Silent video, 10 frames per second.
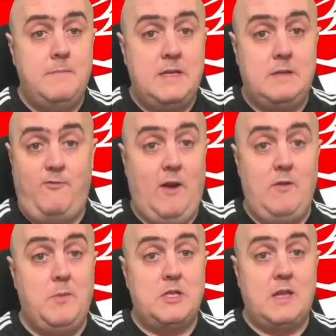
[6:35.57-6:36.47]
He's very
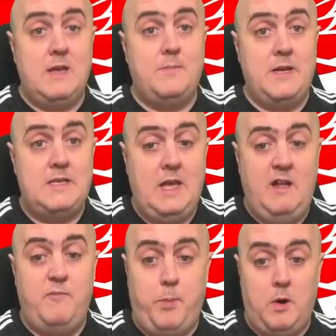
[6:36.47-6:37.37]
much like
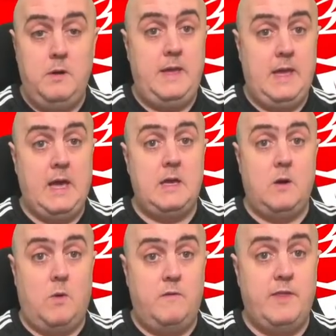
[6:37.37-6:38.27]
myself, but he can
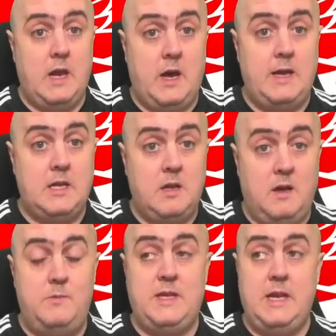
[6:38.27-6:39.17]
go over the line at
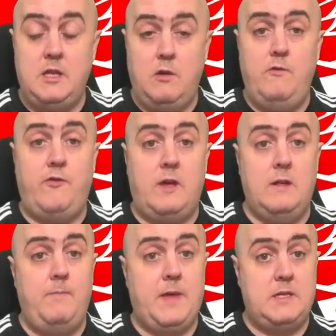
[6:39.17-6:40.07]
times. And I do
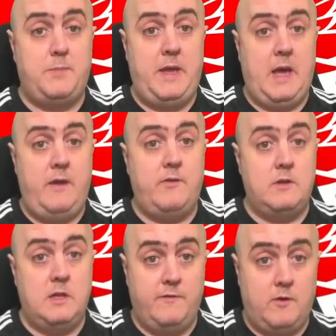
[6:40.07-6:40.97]
feel that his behaviour
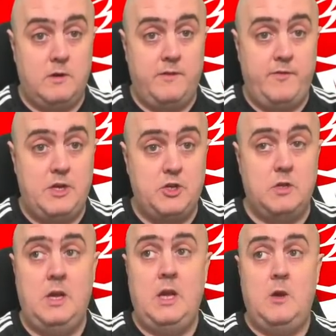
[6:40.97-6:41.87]
to the fourth
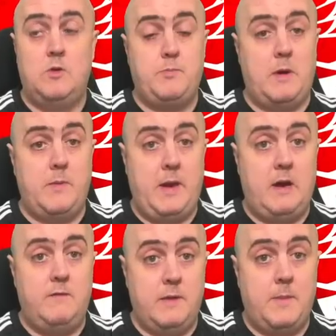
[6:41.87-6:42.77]
official was probably
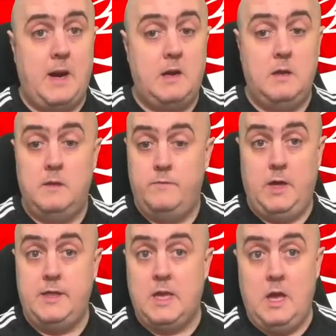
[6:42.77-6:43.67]
over the mark
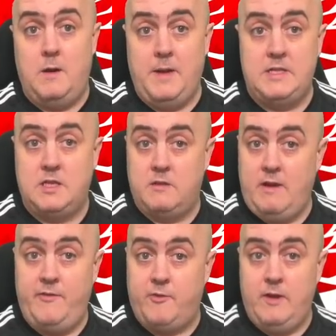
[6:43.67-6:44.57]
not the comments to the
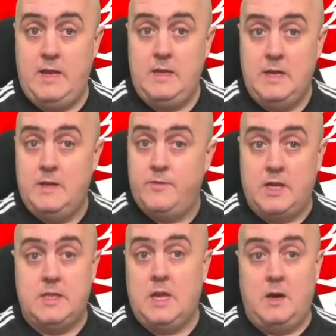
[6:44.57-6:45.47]
referee,
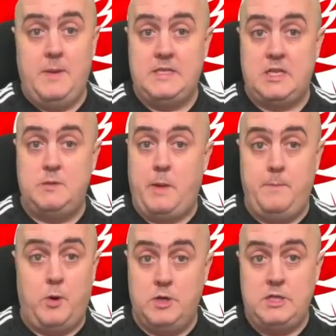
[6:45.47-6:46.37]
not the comments he's been
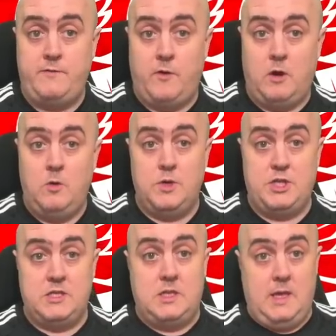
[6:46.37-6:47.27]
punished for, which
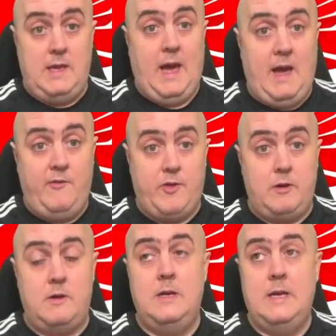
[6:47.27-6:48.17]
is the
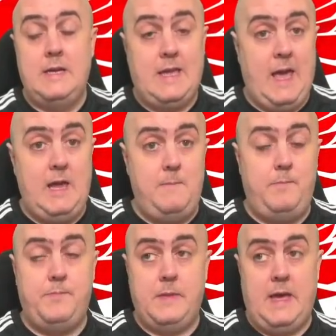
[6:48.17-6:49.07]
after
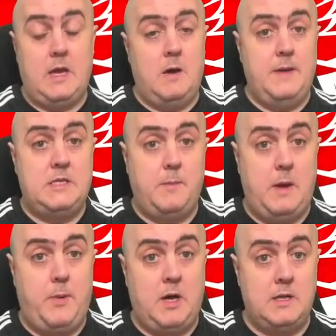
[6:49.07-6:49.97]
game uh, comments
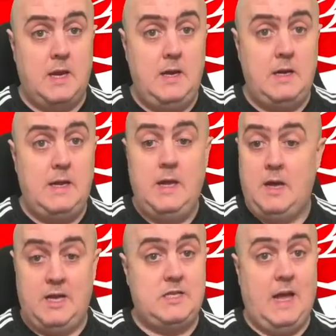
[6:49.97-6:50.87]
about Paul Tierney.
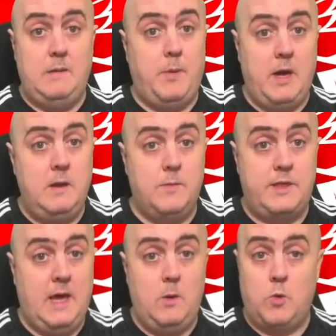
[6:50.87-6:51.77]
I stand by him with
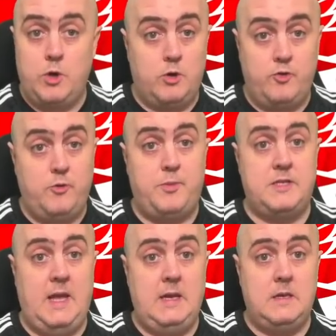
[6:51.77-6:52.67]
that
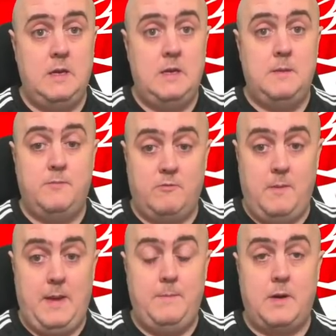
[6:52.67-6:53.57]
100%. But
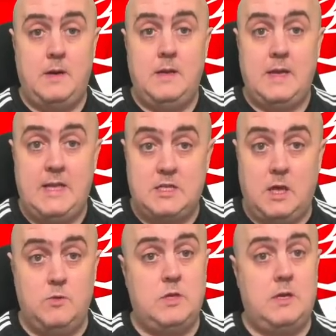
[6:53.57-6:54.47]
remember, it's
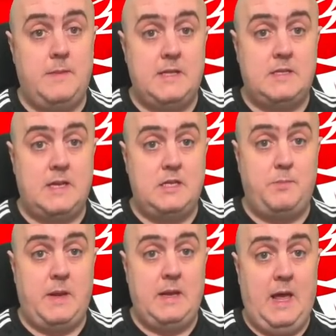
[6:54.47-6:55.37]
those comments that he's
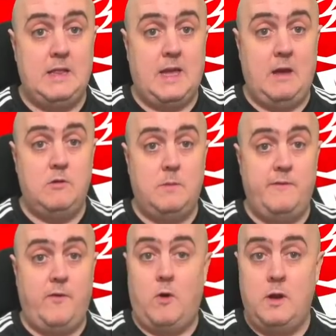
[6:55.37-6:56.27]
being held accountable
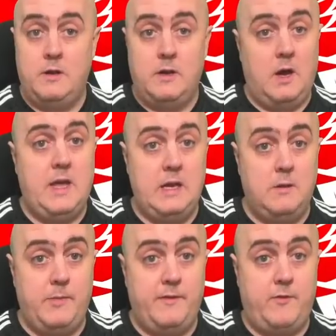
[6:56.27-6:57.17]
for, not getting
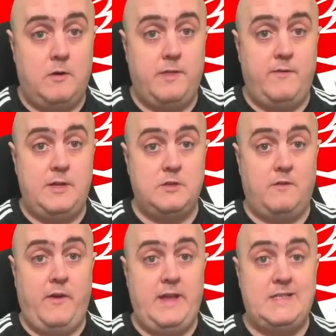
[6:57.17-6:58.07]
up in the fourth official's
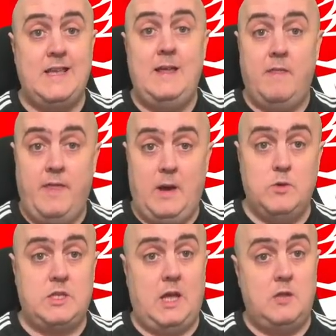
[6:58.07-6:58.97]
face. That
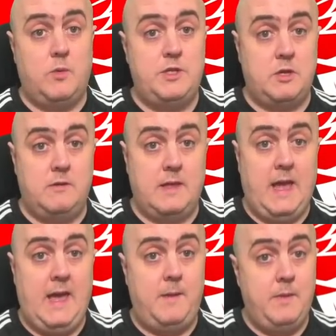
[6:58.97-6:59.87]
was dealt with during the
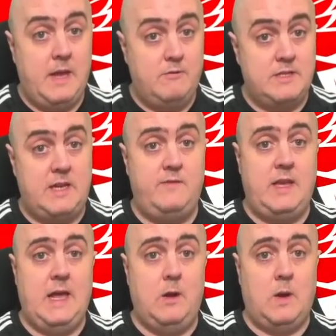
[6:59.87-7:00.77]
game. He received the
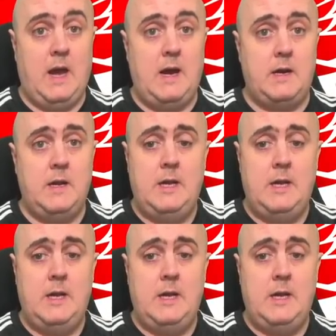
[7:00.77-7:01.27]
yellow card.